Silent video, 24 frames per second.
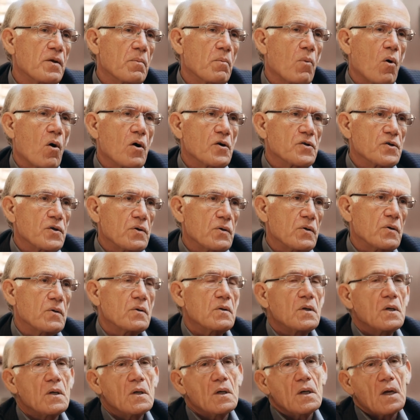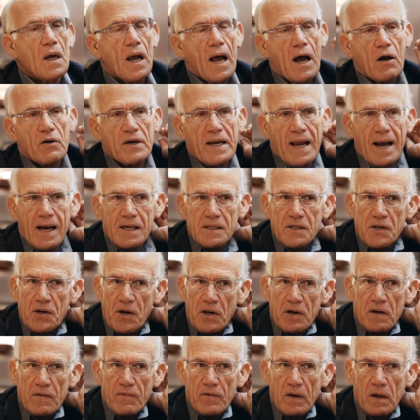the martial
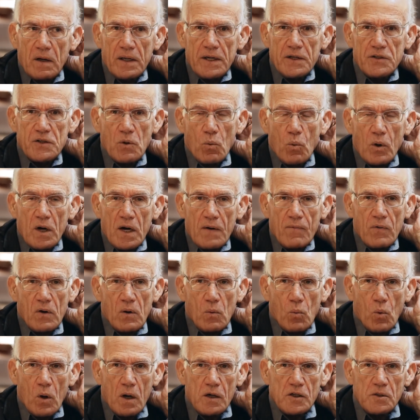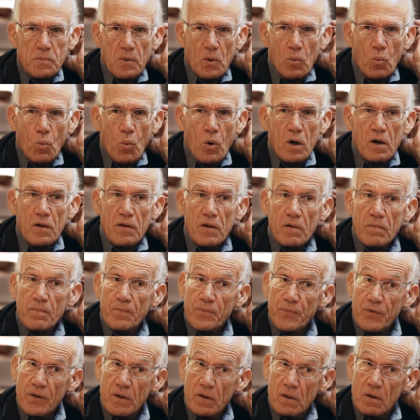audacity of the legion, whatever it was. But one of the
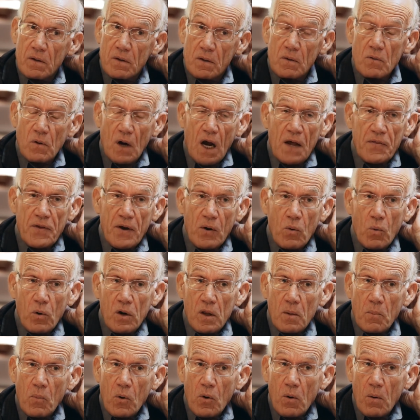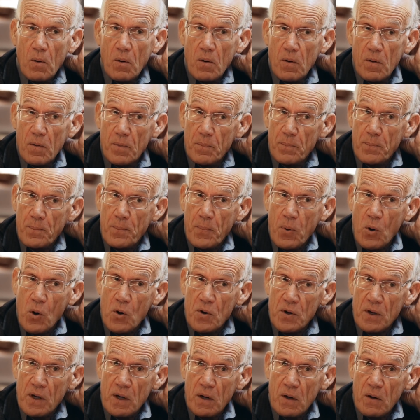I think one of the more
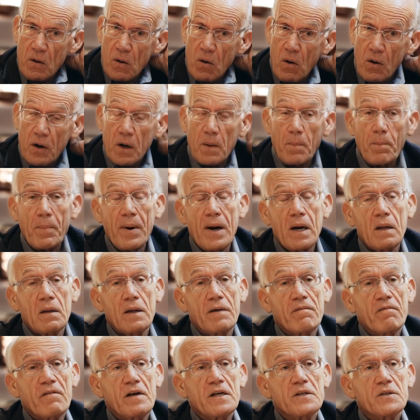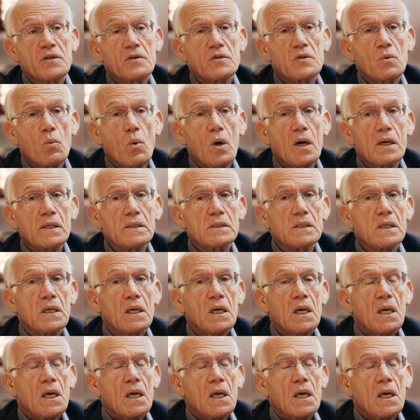pertinent or compelling reasons was,